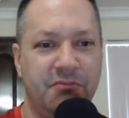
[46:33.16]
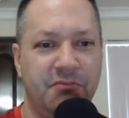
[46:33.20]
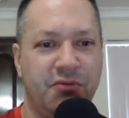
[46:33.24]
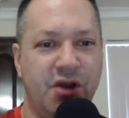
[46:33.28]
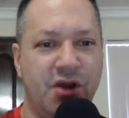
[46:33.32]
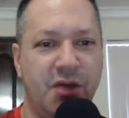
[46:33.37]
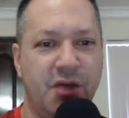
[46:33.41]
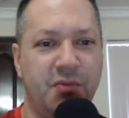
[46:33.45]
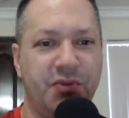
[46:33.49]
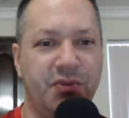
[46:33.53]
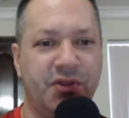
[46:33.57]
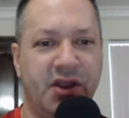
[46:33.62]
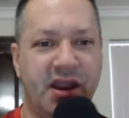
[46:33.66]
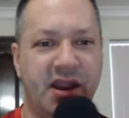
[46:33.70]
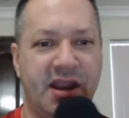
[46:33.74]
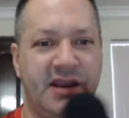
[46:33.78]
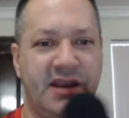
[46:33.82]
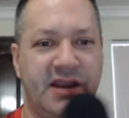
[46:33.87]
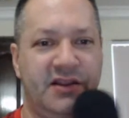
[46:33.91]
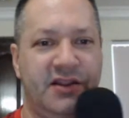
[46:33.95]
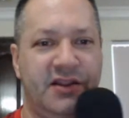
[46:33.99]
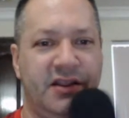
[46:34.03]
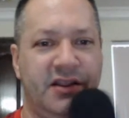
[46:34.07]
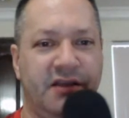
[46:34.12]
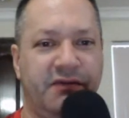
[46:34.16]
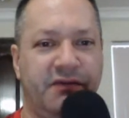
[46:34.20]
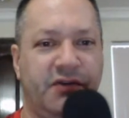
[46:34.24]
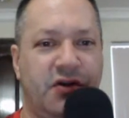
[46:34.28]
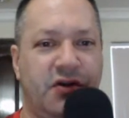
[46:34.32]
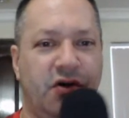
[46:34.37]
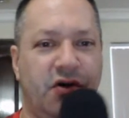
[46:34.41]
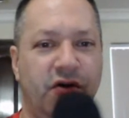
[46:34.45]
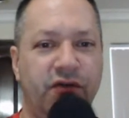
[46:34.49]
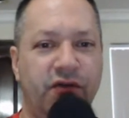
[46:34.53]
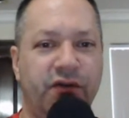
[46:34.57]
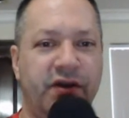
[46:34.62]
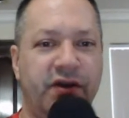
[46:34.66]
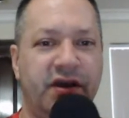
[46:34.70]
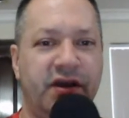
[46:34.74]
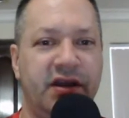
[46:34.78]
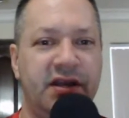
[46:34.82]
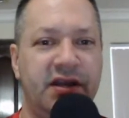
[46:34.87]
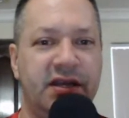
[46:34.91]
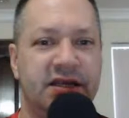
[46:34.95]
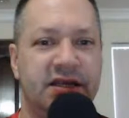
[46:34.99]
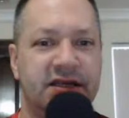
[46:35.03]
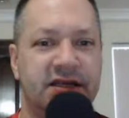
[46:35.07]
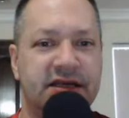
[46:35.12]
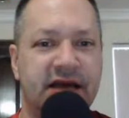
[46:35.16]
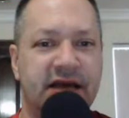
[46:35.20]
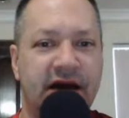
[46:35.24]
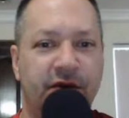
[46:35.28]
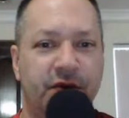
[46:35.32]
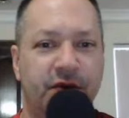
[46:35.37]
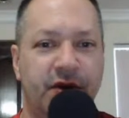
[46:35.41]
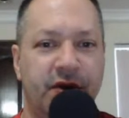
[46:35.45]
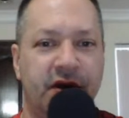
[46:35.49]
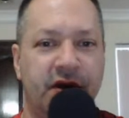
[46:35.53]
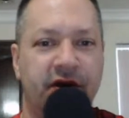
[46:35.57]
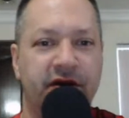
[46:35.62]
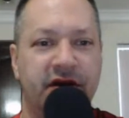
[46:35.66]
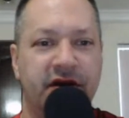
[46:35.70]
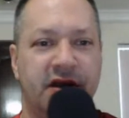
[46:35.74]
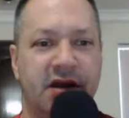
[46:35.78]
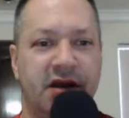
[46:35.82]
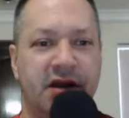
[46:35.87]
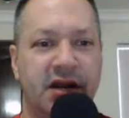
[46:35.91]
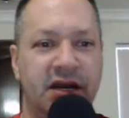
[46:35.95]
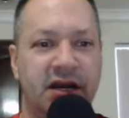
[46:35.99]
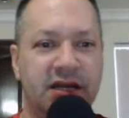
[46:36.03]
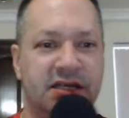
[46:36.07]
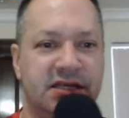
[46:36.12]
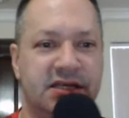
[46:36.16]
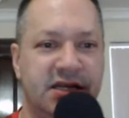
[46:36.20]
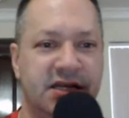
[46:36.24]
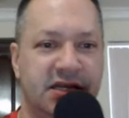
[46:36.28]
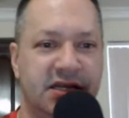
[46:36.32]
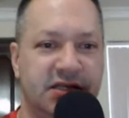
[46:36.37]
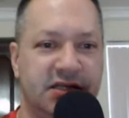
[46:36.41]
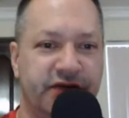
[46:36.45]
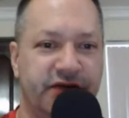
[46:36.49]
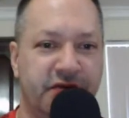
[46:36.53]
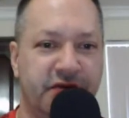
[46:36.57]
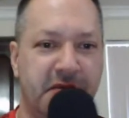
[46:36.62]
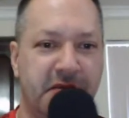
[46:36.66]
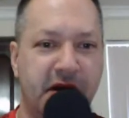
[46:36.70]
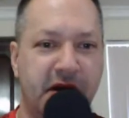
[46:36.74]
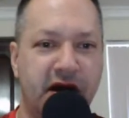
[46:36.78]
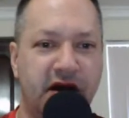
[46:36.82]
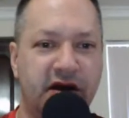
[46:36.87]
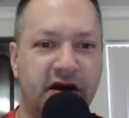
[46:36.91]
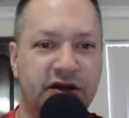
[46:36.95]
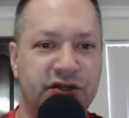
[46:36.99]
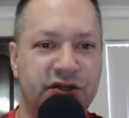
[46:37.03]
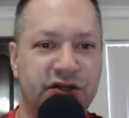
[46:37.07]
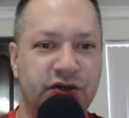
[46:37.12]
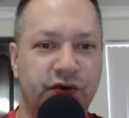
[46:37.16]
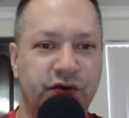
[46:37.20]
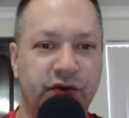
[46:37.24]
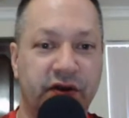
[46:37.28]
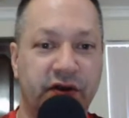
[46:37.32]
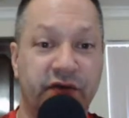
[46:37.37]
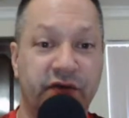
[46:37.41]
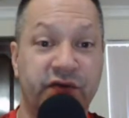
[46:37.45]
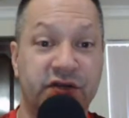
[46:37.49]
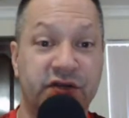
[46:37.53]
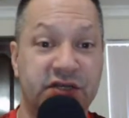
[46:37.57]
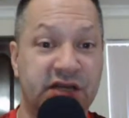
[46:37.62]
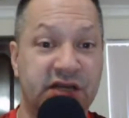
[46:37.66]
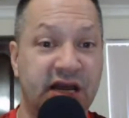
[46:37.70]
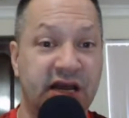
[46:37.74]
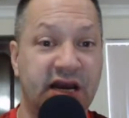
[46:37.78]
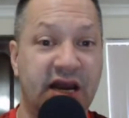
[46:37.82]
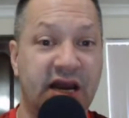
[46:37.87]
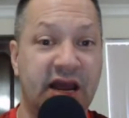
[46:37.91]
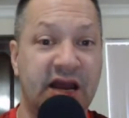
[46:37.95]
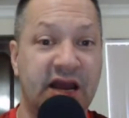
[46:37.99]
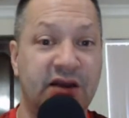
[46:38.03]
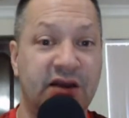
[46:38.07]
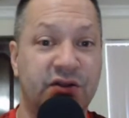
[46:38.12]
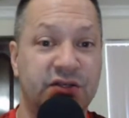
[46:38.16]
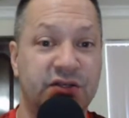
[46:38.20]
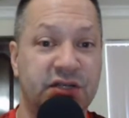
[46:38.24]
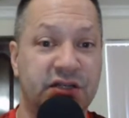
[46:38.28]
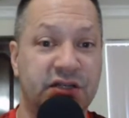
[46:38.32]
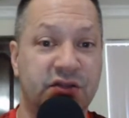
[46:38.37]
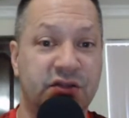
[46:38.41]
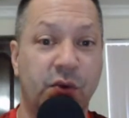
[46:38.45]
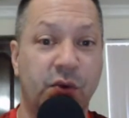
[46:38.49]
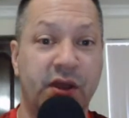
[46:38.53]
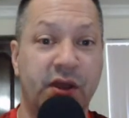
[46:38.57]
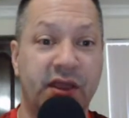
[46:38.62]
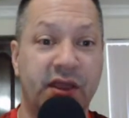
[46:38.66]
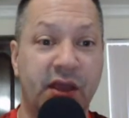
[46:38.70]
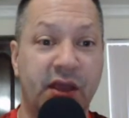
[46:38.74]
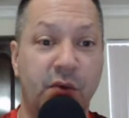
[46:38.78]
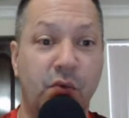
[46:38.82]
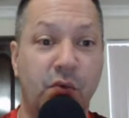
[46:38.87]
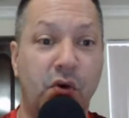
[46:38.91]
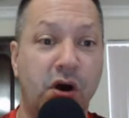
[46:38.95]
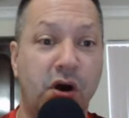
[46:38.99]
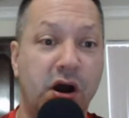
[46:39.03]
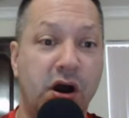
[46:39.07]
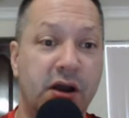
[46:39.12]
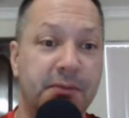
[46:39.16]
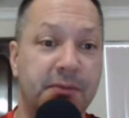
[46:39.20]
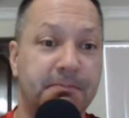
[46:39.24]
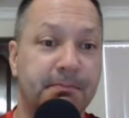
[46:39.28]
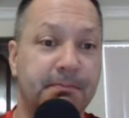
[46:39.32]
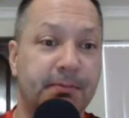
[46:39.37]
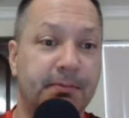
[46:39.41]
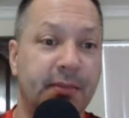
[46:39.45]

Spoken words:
Problem with our handling of COVID is that we are the United States of America, so every state handles it the way they want.